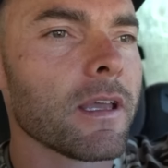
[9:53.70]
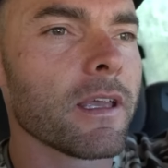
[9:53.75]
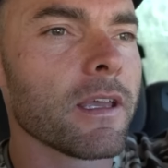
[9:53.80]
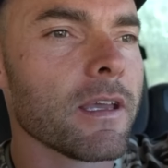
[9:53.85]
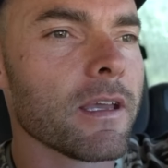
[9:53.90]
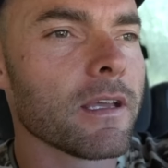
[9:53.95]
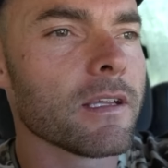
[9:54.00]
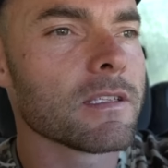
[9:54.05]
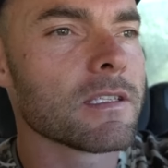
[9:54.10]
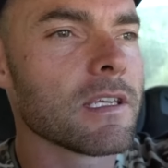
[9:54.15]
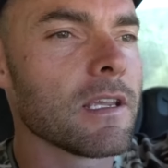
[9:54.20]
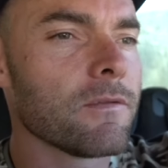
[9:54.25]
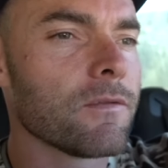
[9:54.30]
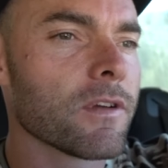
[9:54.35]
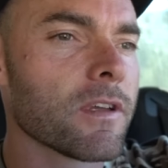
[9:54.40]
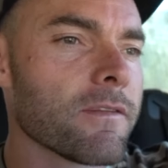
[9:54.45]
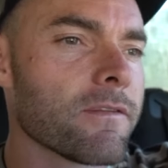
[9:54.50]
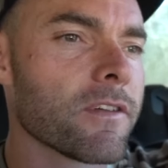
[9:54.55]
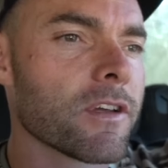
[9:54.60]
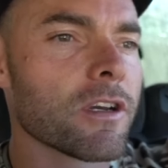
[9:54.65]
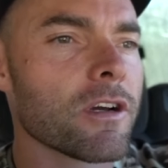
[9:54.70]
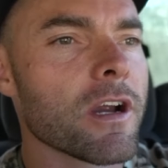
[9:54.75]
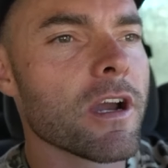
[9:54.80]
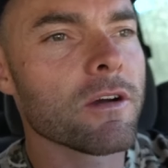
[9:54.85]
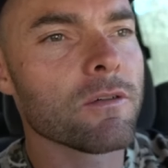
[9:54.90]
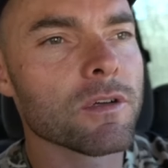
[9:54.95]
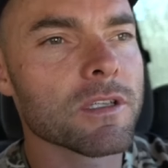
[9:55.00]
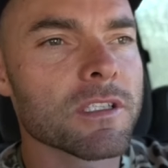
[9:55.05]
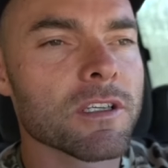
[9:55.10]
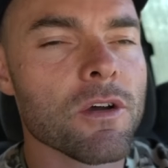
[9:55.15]
and see if we can figure
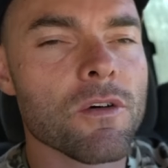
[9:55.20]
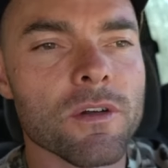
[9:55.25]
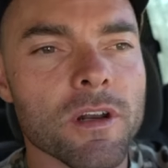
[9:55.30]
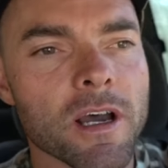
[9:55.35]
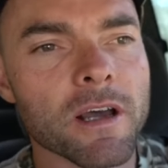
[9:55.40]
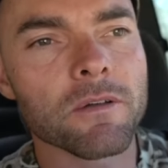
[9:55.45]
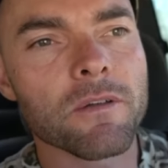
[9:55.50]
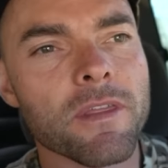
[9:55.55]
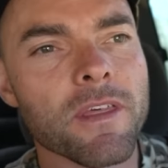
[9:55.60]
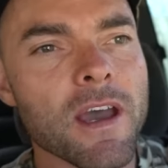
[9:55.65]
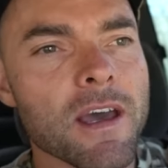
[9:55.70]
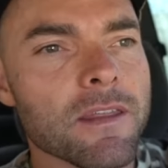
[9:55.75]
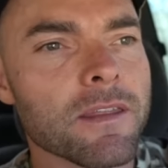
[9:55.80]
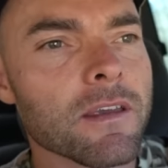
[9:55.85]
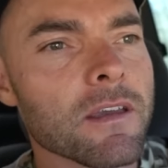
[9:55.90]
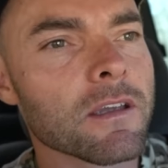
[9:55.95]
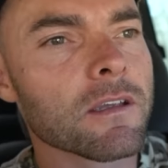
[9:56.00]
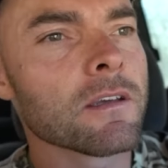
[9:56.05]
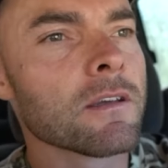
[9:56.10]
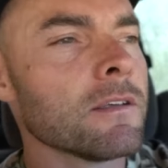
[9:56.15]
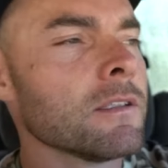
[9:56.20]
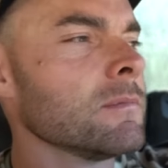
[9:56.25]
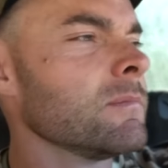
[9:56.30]
out what's going on with that thing.